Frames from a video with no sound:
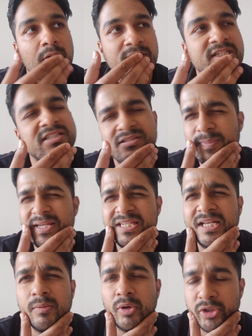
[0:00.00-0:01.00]
Which is
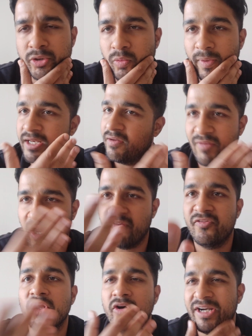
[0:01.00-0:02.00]
basically what you do when
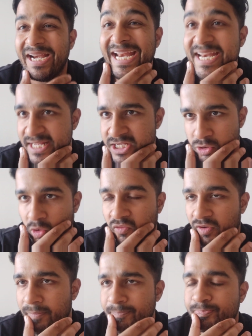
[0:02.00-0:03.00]
after your training is
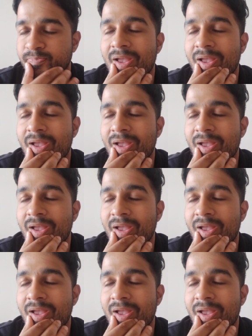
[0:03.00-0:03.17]
over.